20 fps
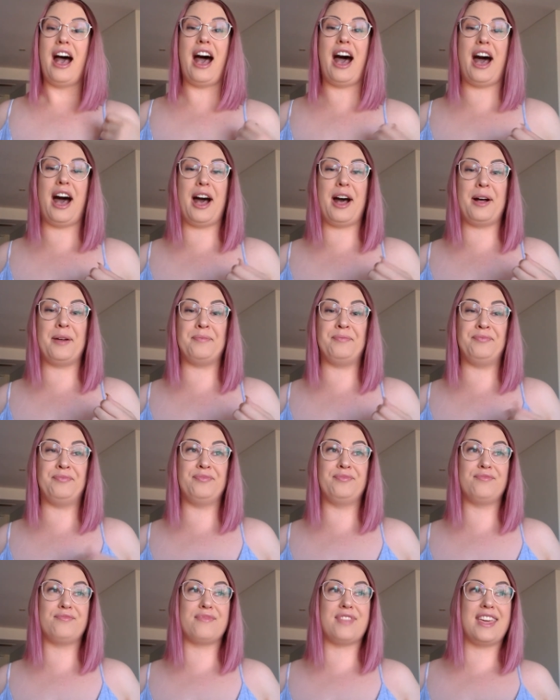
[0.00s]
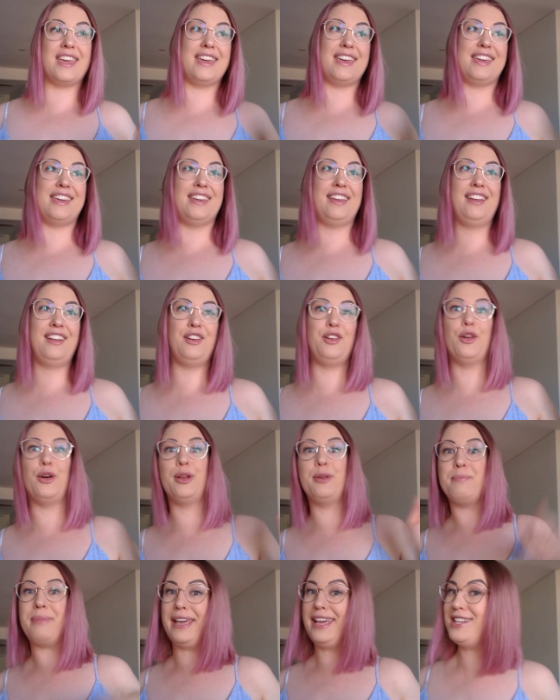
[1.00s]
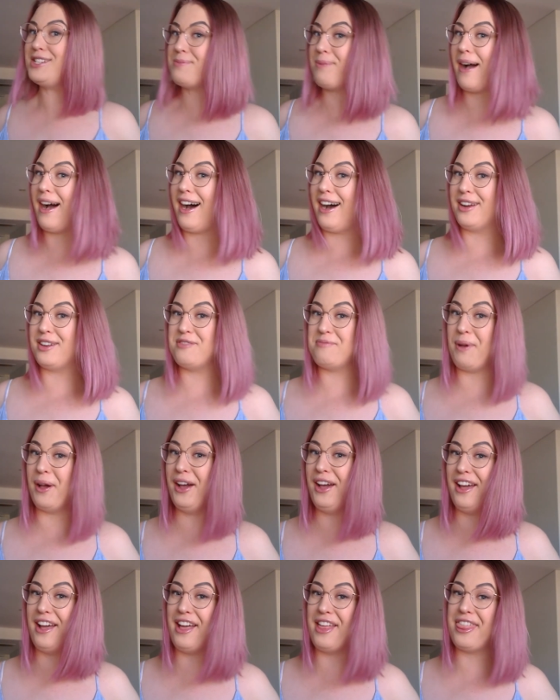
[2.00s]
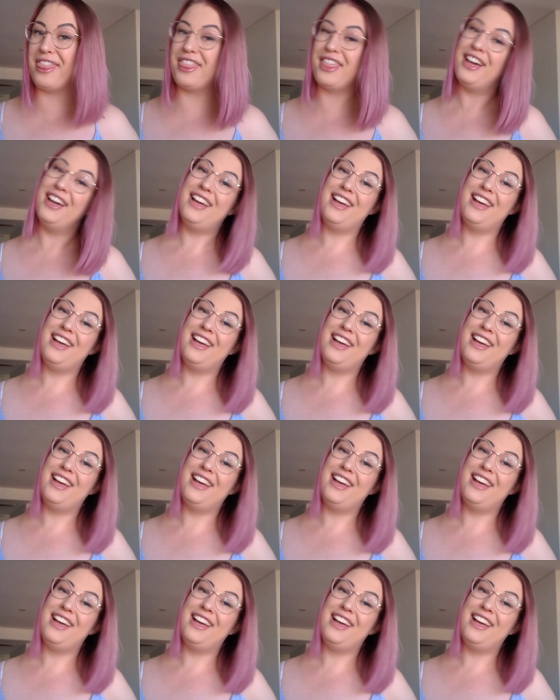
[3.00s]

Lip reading: the non-beach part of Perth.